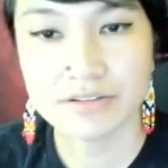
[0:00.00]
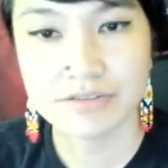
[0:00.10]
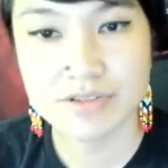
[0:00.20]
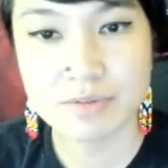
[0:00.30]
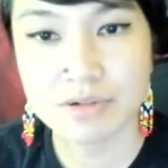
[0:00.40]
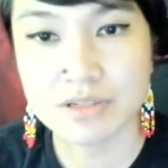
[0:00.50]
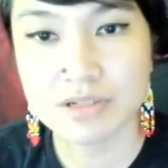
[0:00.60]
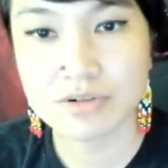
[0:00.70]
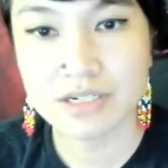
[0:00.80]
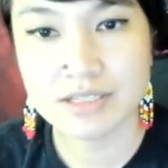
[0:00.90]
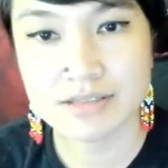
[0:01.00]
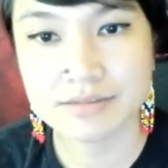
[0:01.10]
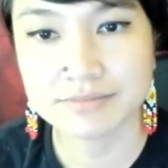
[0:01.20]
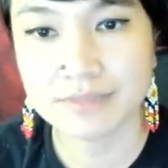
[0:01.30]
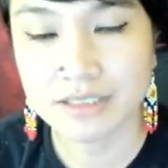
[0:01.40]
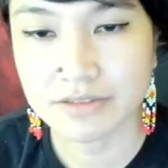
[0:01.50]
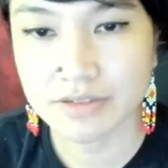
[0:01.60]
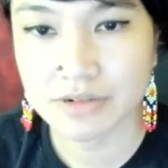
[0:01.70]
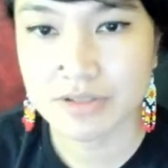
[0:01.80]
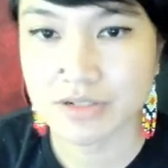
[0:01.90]
spooky stories. I love
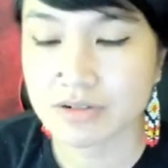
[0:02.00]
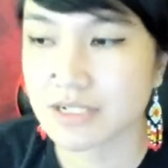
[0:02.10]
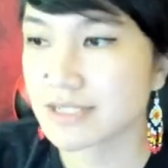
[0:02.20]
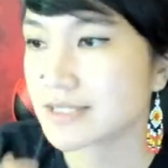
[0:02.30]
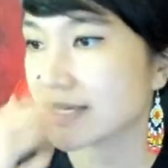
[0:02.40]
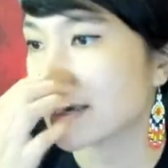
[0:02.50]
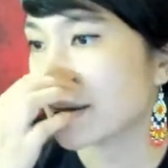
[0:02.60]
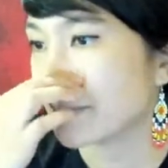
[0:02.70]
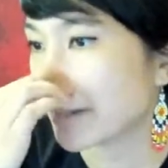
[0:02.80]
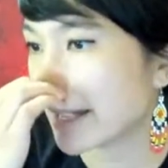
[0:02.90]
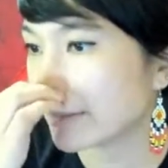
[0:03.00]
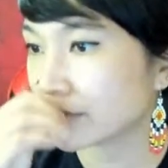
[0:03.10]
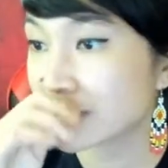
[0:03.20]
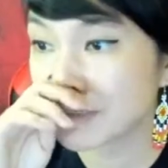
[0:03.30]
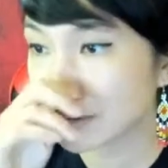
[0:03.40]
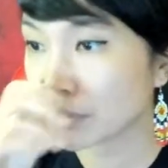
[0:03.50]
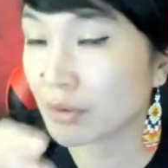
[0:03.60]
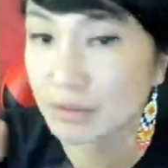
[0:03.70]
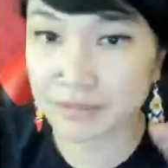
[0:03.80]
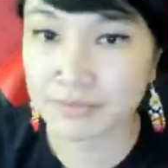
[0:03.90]
ghost stories. My ultimate
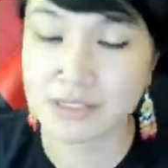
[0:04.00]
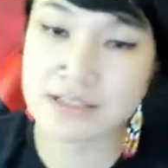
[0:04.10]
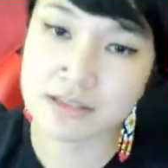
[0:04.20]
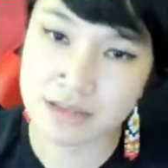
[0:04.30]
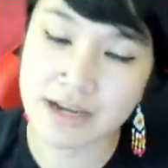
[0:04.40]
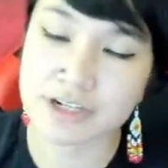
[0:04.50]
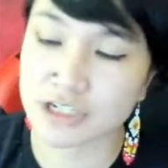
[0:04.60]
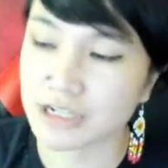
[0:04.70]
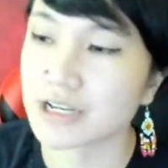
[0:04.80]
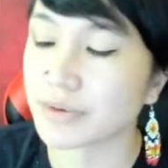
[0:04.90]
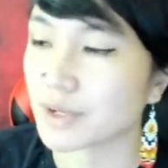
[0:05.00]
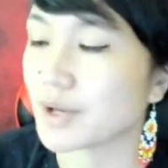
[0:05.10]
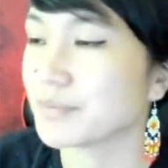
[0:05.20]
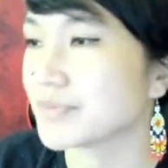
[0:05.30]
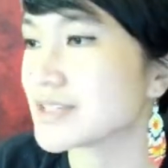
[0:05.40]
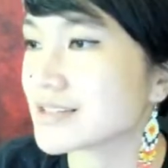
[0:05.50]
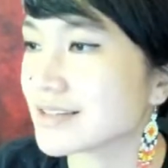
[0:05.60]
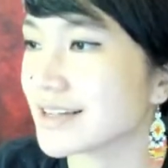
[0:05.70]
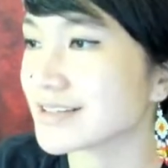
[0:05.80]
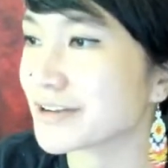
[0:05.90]
goal, this is actually, here we go. This is the
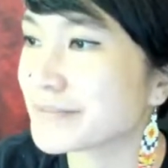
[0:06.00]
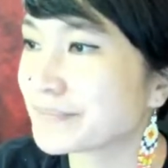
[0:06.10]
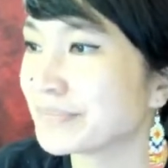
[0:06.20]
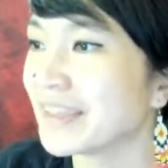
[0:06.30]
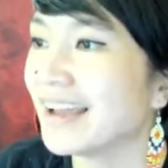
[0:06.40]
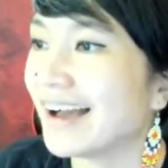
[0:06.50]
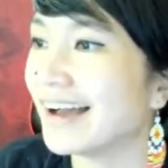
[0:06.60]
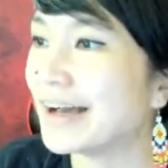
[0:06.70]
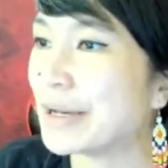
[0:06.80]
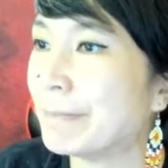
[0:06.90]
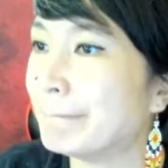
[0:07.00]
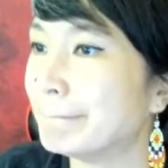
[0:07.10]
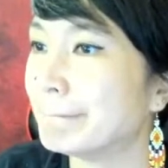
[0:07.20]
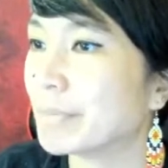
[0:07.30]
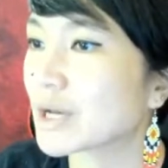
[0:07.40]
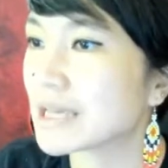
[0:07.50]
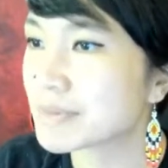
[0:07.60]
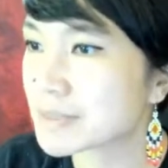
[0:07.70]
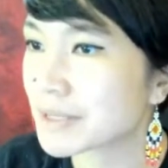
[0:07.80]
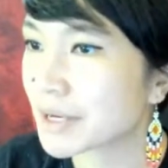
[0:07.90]
answer. What
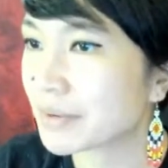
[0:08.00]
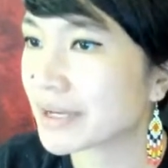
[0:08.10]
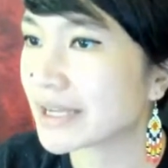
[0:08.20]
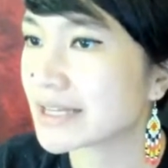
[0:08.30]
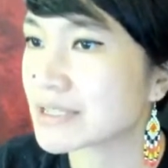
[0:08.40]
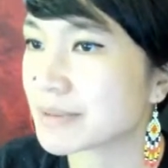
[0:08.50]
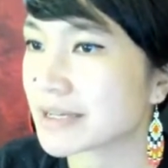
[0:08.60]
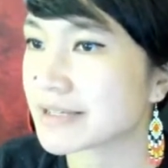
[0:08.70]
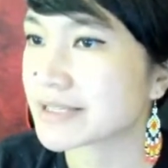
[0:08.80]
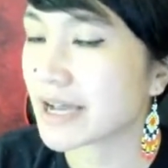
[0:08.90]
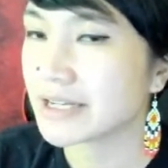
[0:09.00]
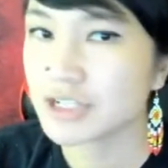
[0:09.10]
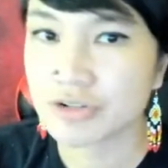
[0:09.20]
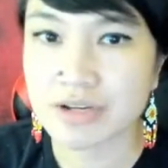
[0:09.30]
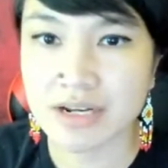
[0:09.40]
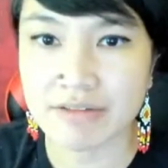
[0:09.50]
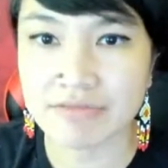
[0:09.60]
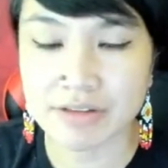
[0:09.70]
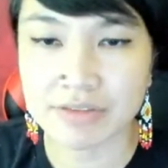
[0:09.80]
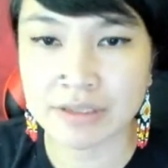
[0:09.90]
keeps me going is because I treat
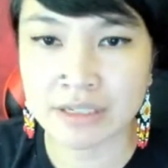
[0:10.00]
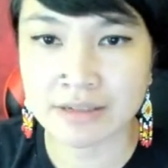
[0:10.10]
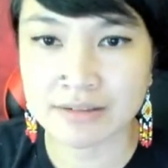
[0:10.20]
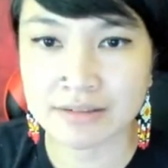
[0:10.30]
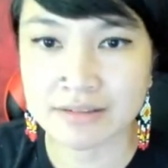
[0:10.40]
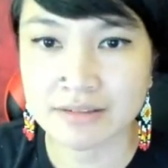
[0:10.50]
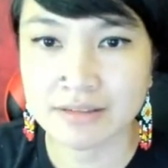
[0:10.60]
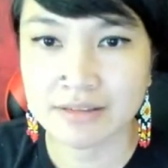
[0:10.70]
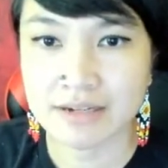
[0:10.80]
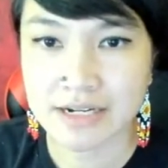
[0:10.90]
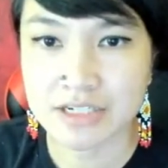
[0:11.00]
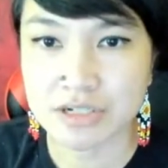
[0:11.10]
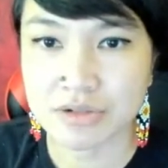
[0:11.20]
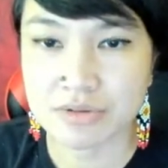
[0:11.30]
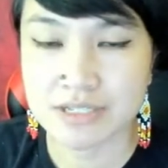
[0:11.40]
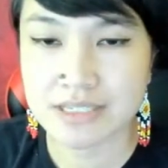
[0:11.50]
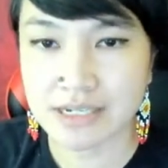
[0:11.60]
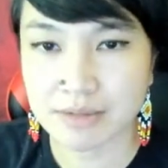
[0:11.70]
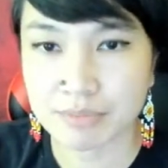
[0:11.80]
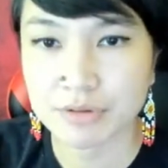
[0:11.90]
everything that I do as like
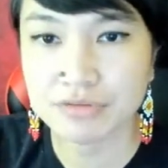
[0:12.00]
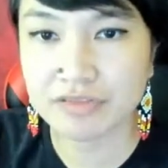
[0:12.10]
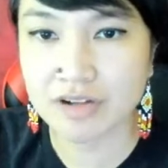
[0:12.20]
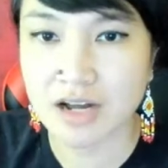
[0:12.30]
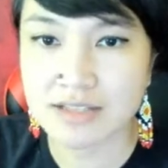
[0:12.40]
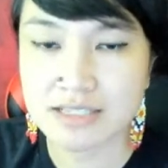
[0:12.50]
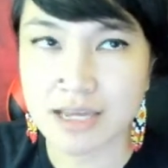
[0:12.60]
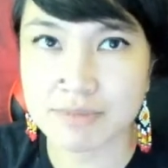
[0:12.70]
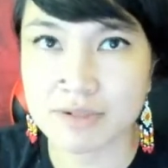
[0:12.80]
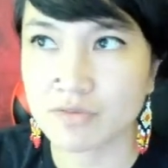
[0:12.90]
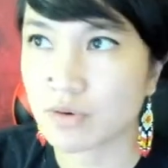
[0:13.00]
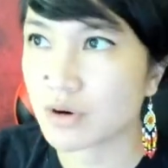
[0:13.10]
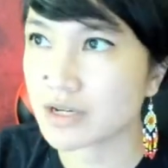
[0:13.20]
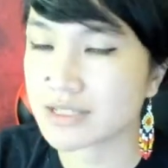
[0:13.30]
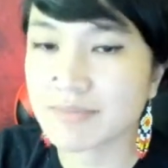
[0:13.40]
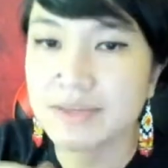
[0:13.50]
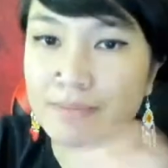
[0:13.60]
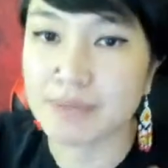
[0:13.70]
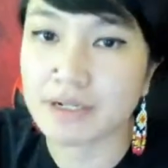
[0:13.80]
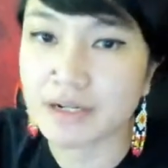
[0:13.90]
a proof of concept for something
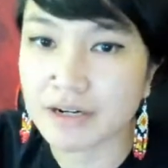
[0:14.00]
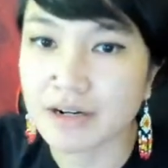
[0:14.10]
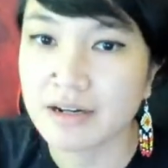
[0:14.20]
bigger.